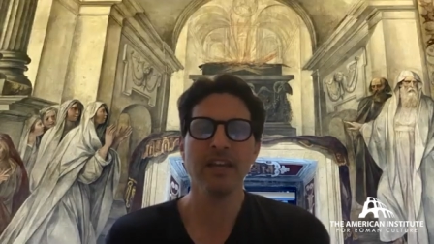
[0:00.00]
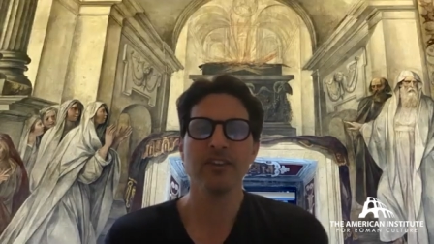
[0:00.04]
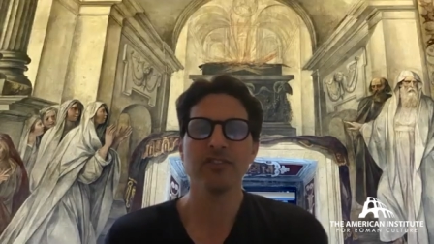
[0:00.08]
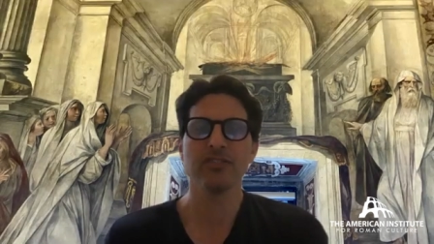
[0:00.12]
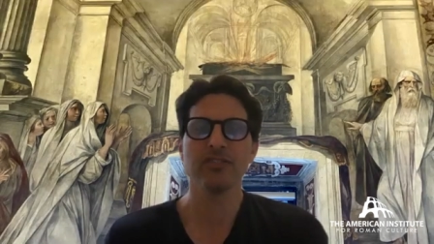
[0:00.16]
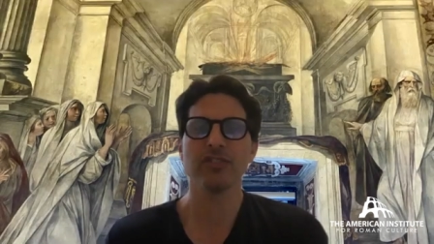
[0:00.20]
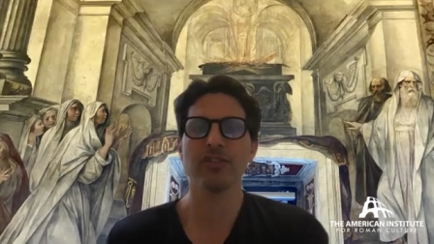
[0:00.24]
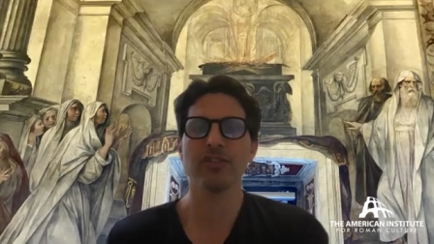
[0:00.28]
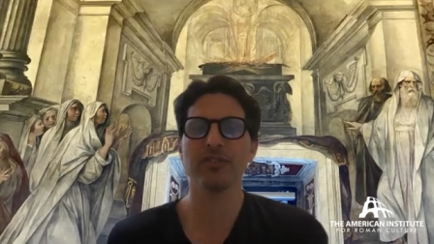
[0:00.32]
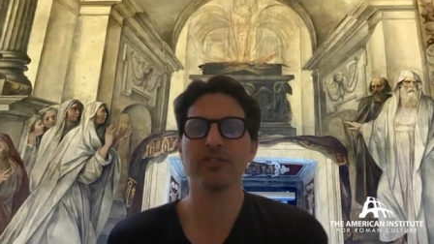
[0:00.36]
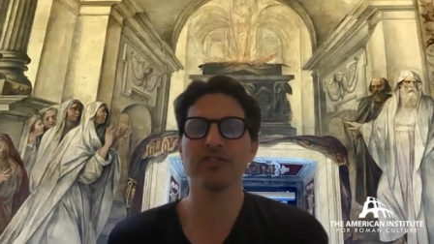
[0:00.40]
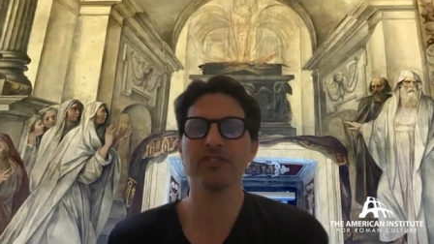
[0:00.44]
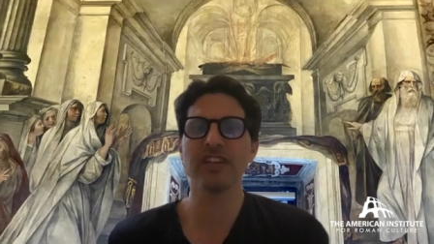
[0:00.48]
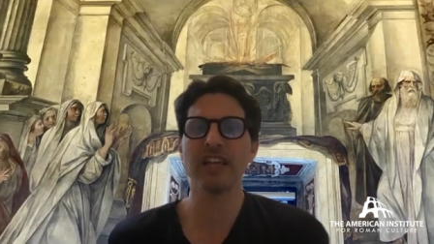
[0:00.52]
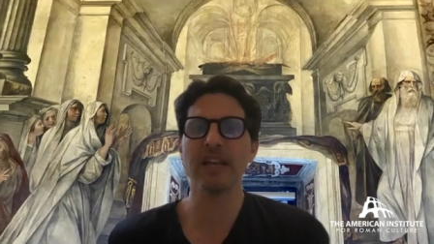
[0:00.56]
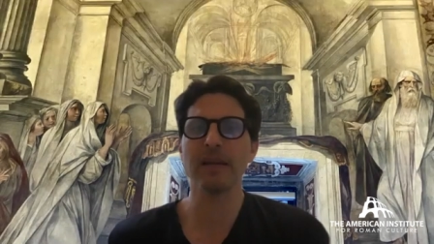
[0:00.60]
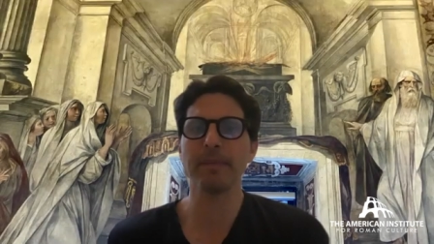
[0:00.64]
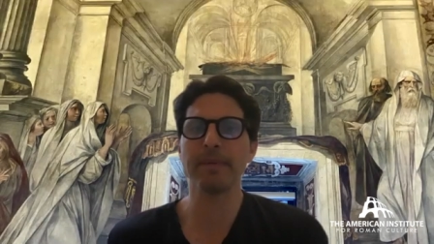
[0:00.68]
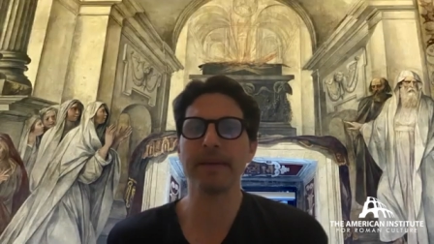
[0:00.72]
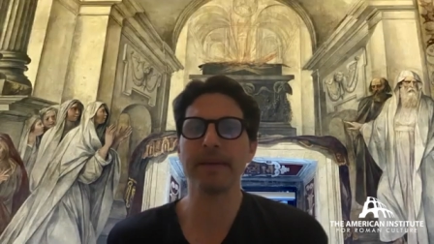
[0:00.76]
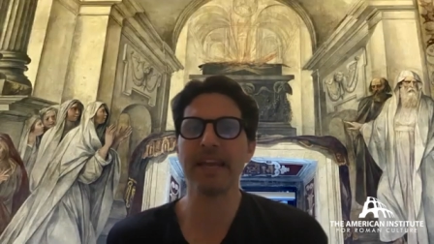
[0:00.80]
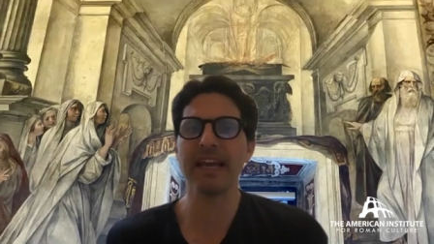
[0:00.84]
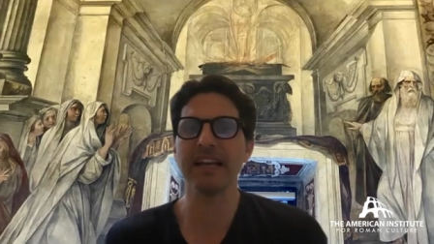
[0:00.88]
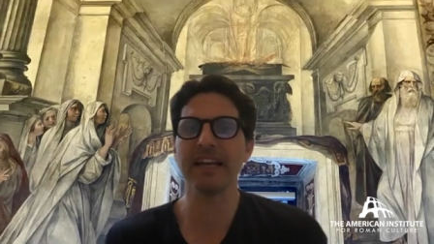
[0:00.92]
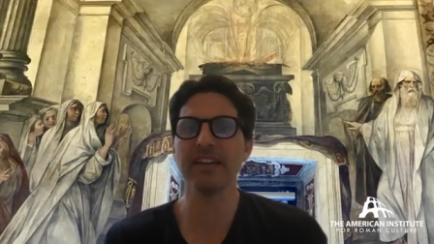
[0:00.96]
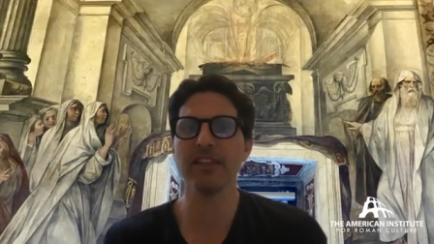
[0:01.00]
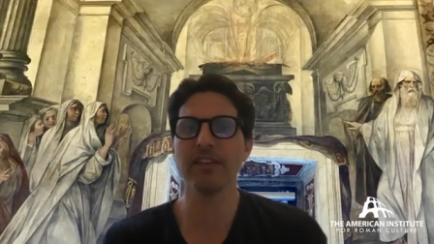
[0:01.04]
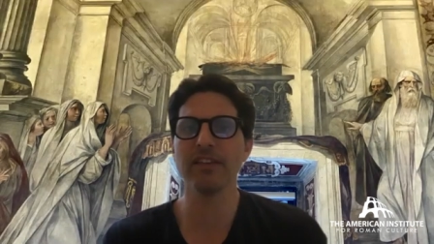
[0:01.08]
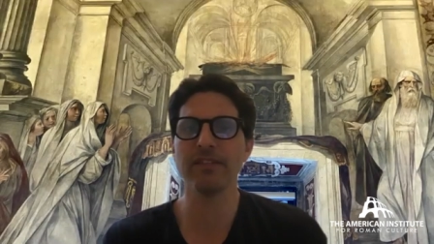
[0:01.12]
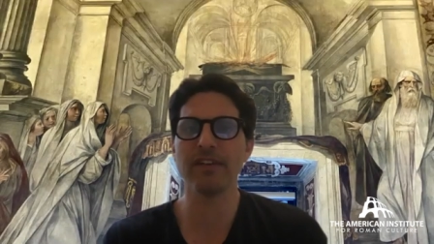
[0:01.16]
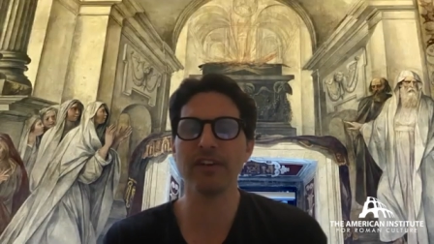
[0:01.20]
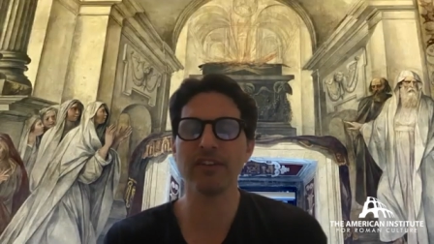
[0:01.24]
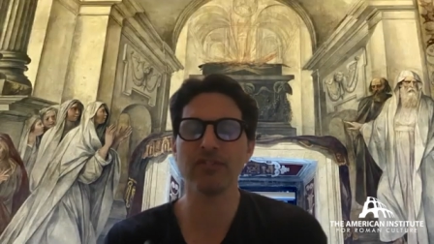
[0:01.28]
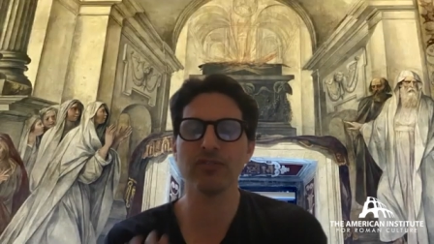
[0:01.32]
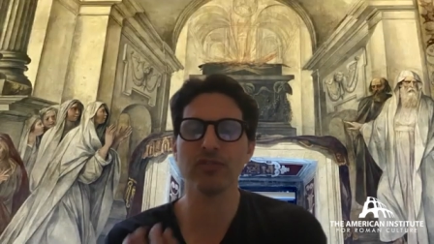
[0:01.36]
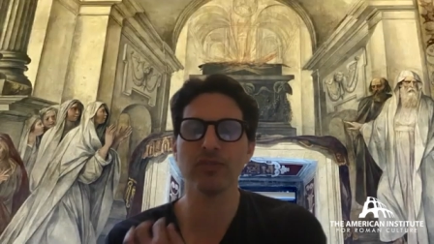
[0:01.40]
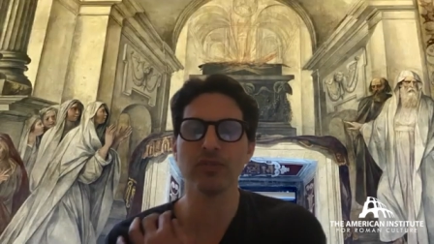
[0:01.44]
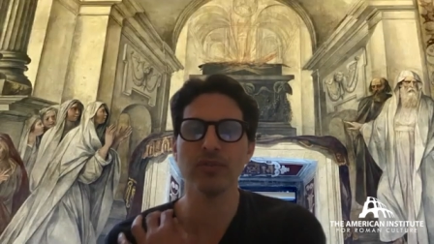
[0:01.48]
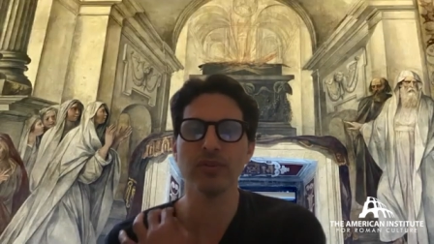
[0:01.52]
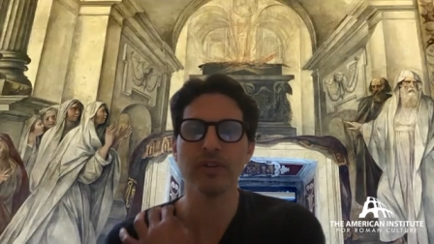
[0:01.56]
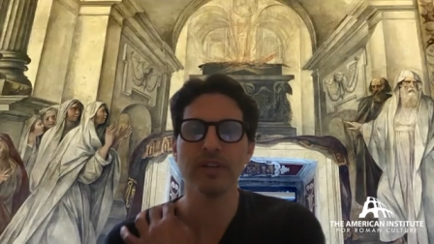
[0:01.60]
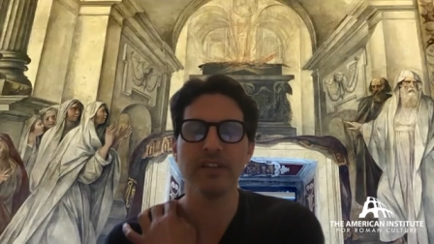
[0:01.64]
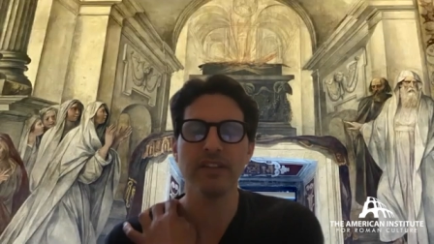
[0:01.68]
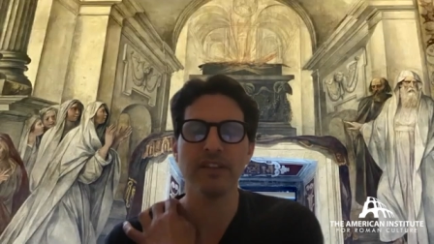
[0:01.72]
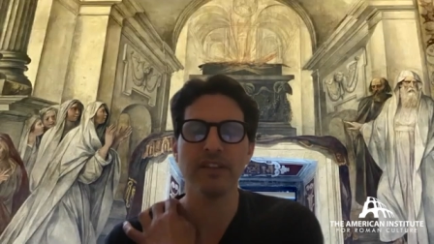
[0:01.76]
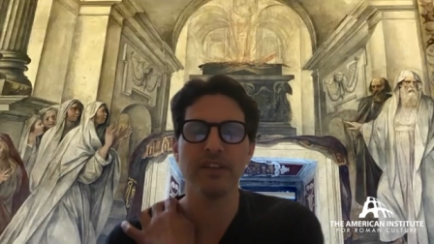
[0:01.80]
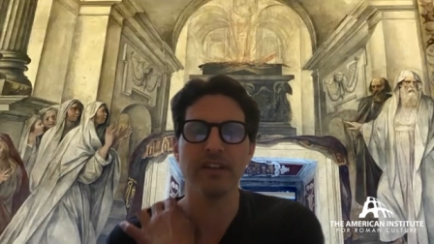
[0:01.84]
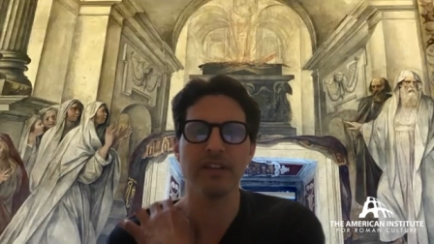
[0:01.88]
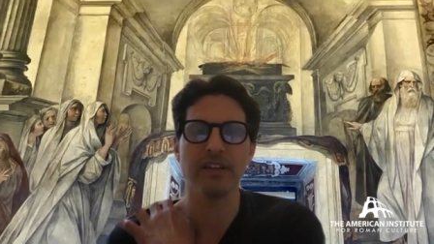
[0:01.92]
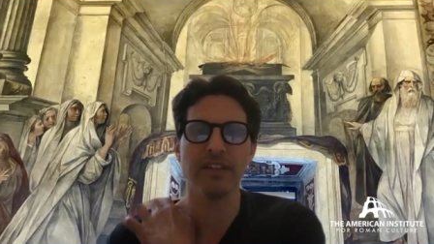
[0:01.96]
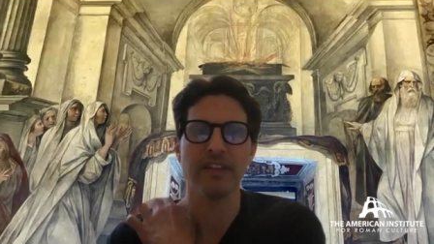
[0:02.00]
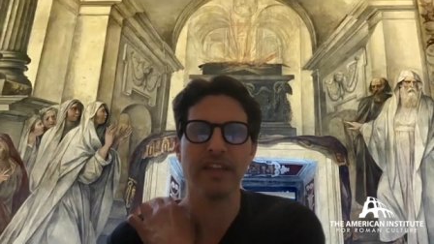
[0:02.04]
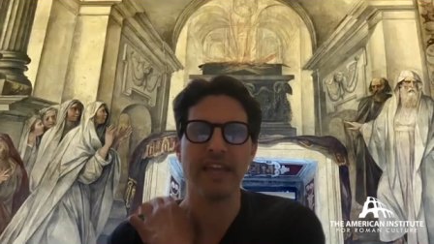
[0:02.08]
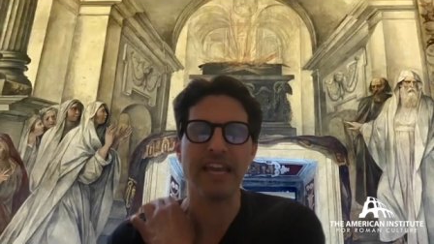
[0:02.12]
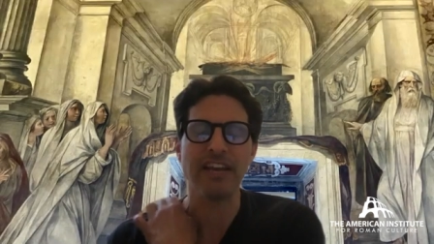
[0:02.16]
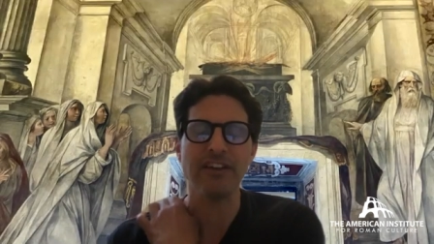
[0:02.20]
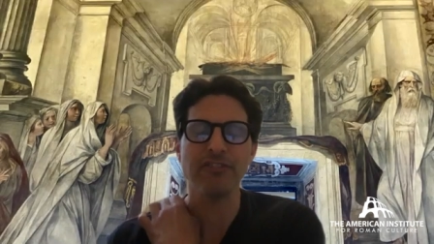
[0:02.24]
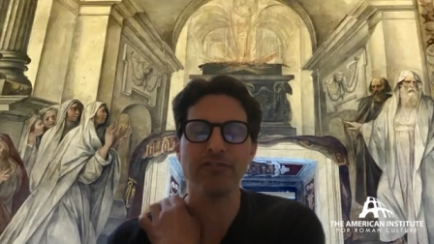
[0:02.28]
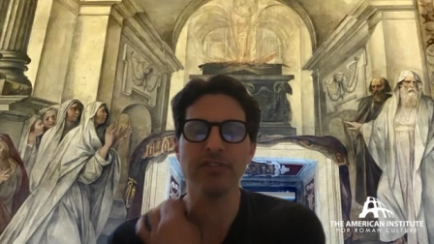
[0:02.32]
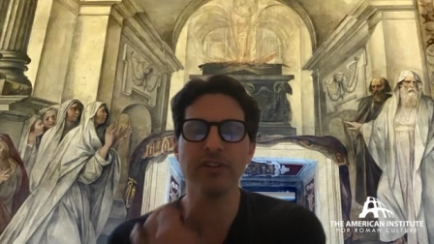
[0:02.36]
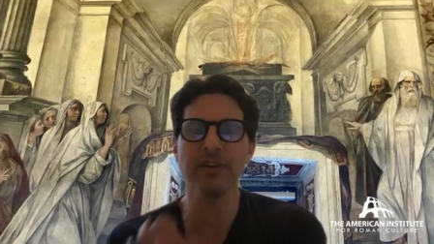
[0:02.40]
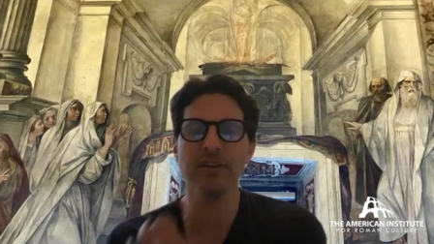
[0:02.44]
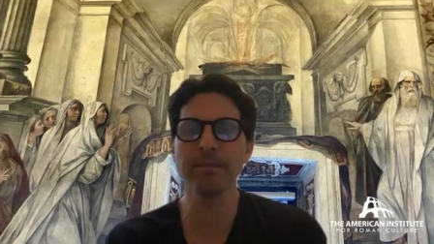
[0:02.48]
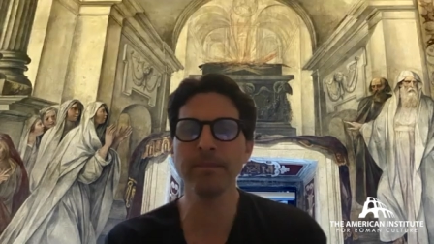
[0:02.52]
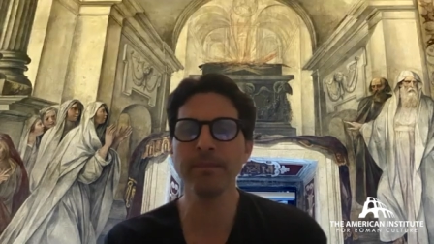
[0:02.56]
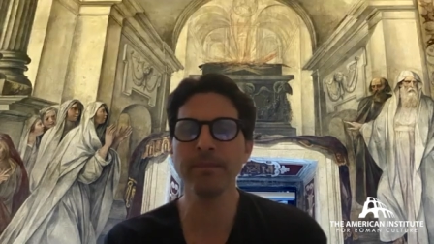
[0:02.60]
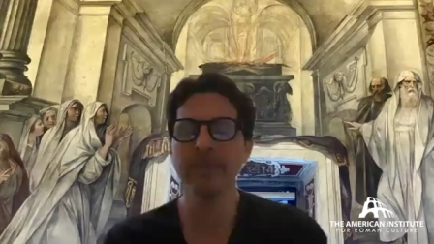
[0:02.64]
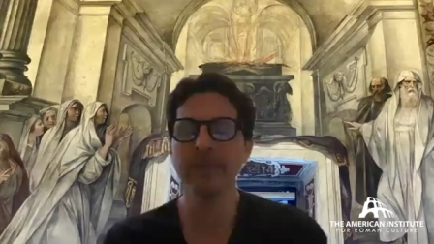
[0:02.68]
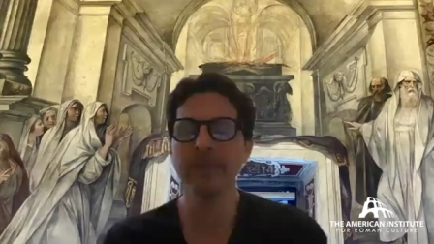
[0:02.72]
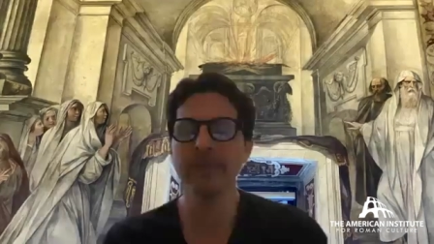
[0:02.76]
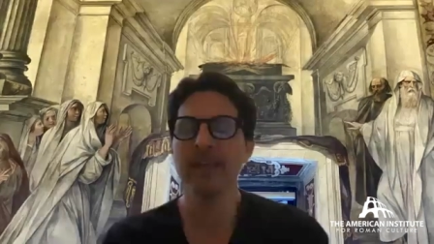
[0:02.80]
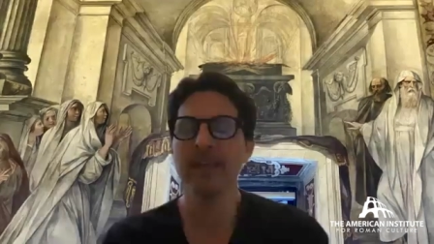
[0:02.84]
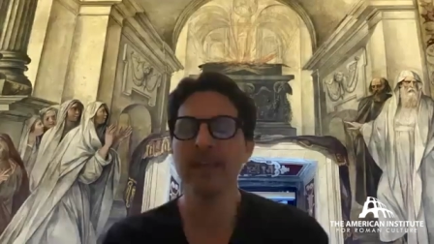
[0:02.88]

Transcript: So they're set up again in the Vestal, in the atrium.